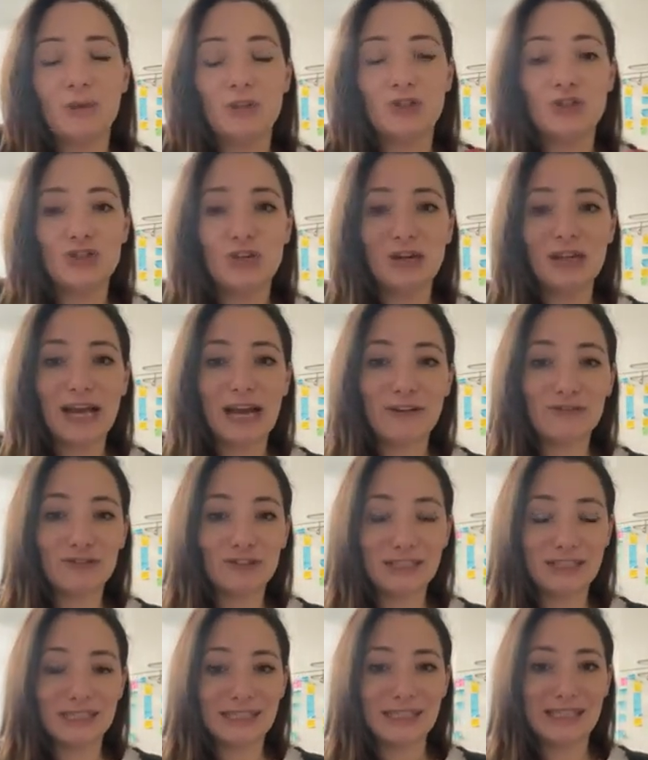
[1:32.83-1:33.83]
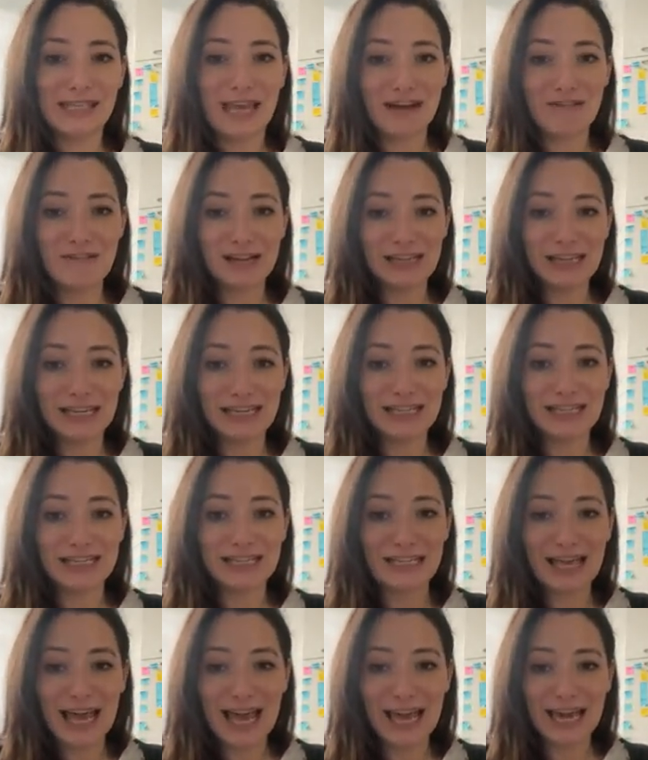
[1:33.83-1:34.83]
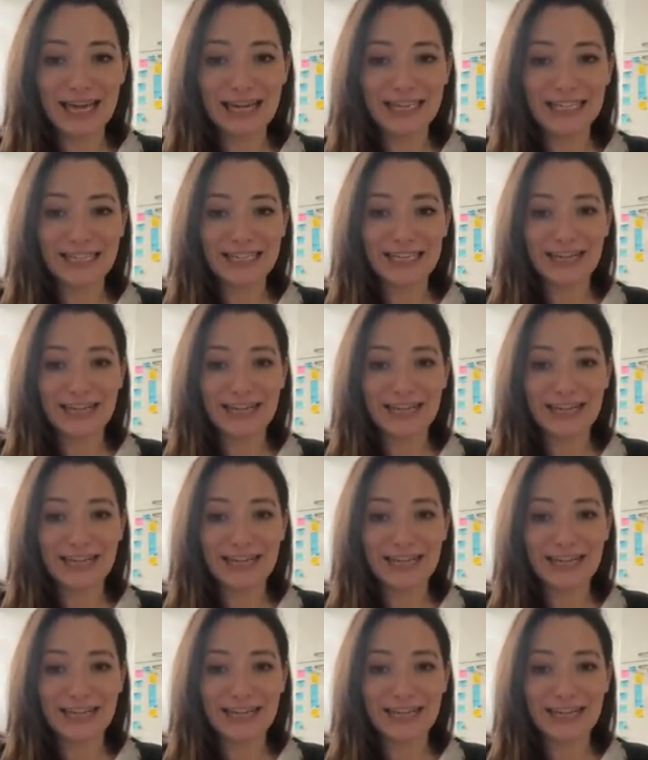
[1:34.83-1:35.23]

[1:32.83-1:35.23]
You don't have to necessarily send,